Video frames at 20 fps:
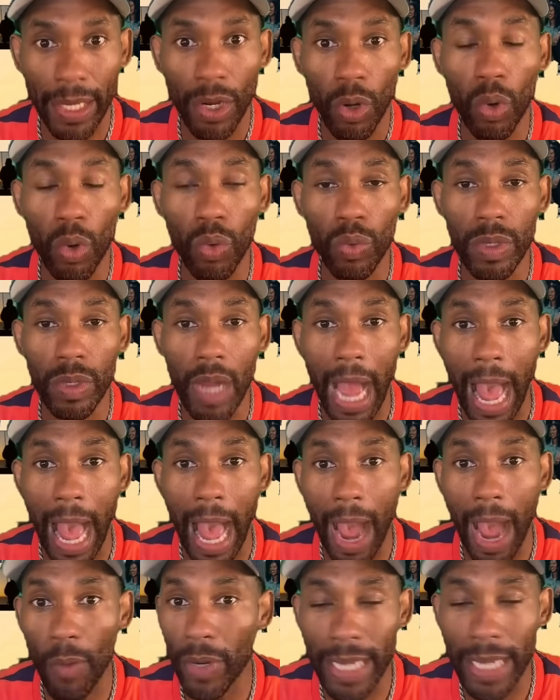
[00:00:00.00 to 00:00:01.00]
who
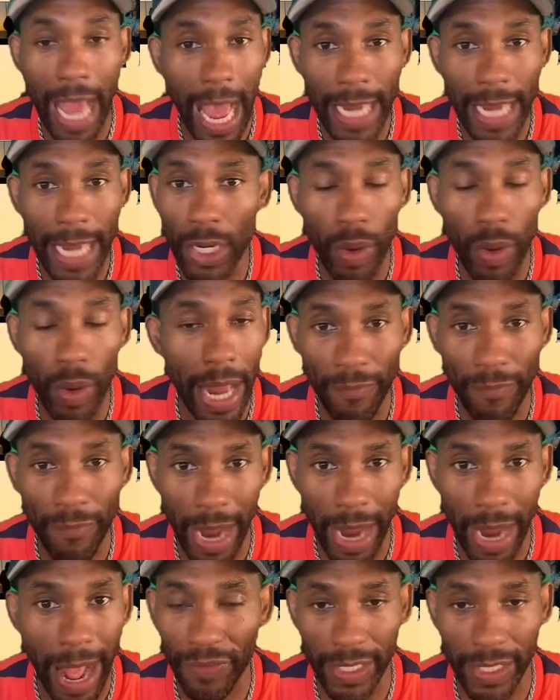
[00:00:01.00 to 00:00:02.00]
I don't ever
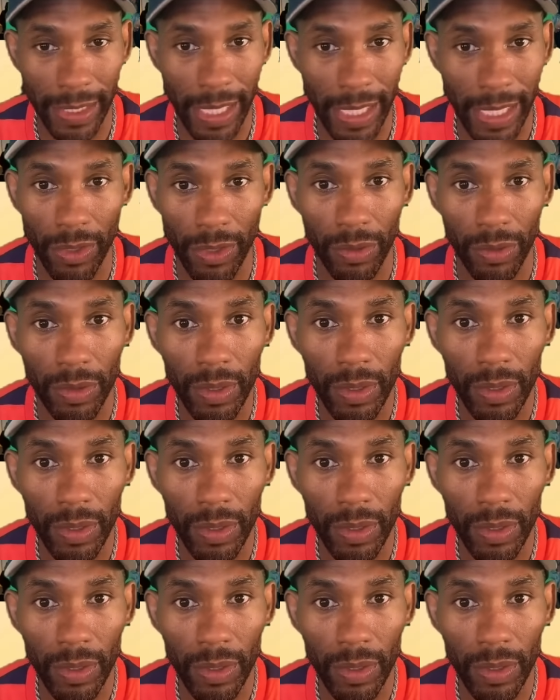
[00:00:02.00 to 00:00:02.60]
have to settle.